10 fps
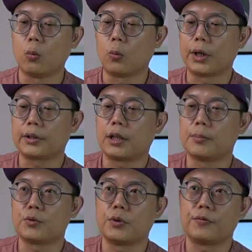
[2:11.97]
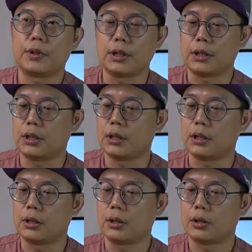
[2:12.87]
One comes with
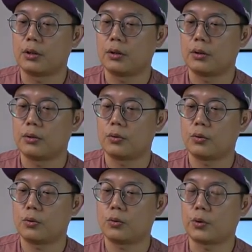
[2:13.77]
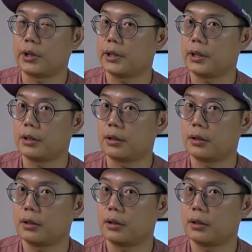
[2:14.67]
the 20 gig